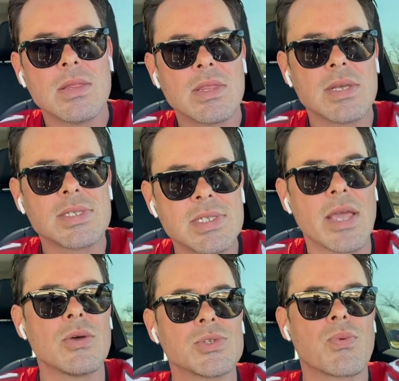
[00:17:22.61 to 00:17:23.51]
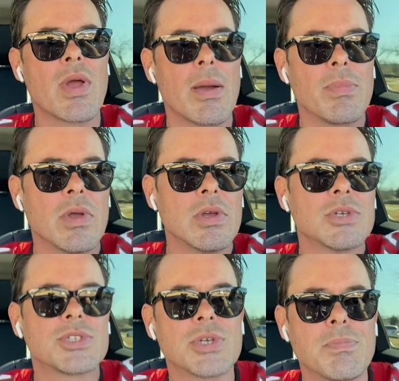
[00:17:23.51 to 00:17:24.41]
the sales rep
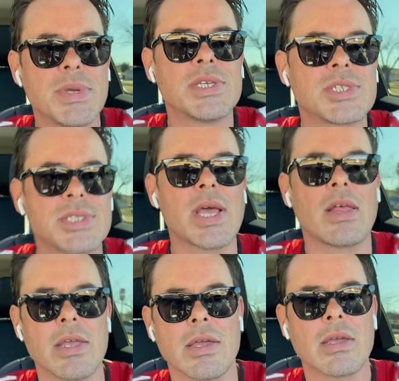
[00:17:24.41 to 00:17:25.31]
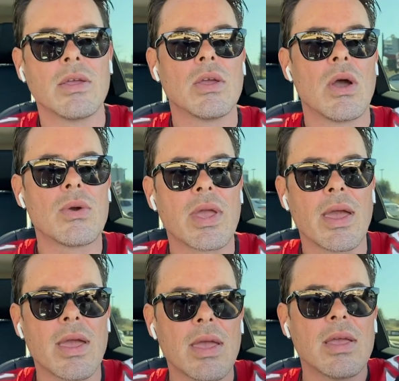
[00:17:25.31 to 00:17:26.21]
should be selling,
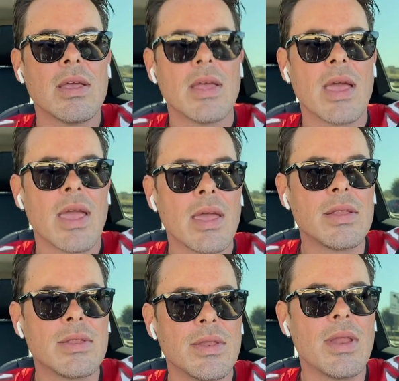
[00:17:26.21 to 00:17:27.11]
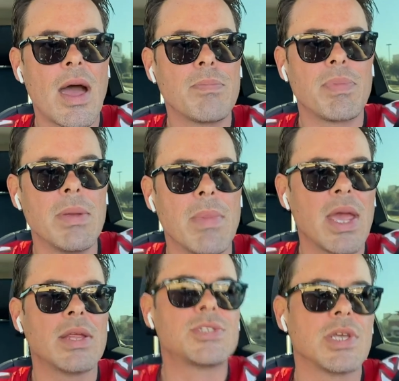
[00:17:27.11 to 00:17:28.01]
okay, and not be
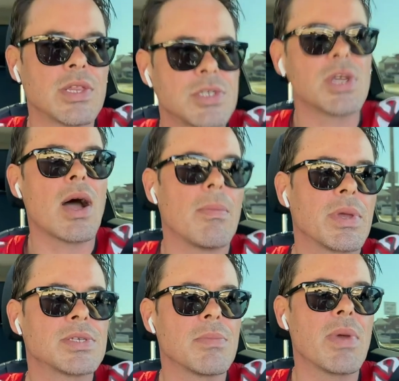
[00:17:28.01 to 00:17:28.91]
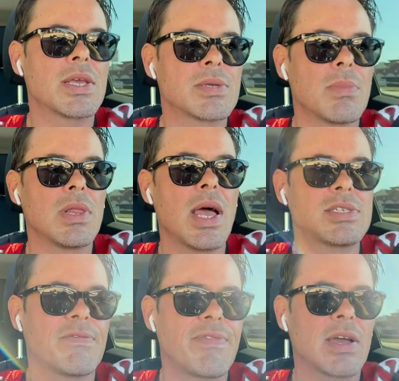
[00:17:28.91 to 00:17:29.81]
managing the job, because it makes them a
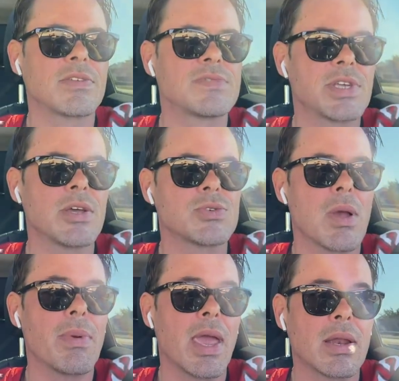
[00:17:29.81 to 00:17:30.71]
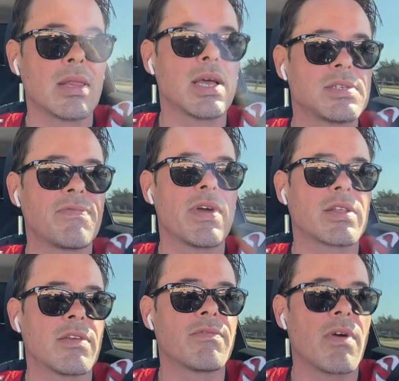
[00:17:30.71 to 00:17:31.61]
less effective sales rep and a less
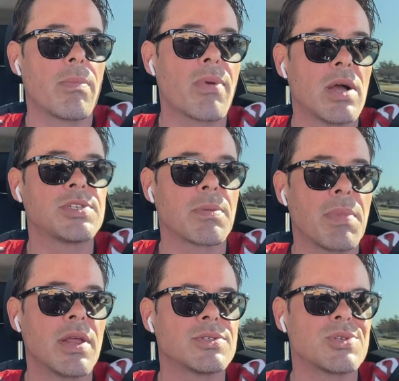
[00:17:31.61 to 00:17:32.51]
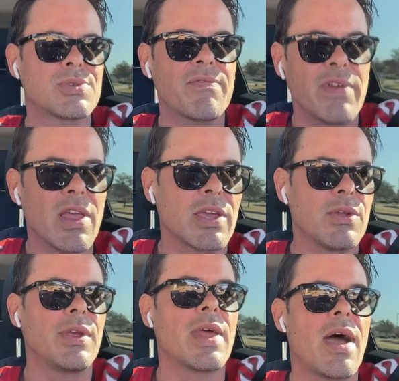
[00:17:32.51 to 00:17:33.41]
effective uh, project manager. So I feel like
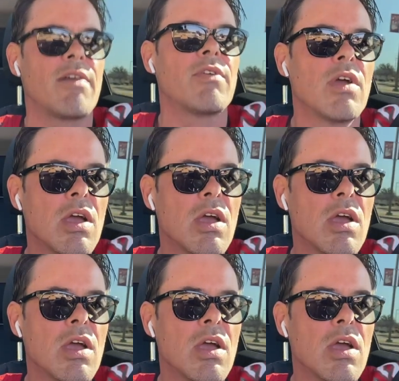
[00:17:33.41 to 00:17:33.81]
you need to have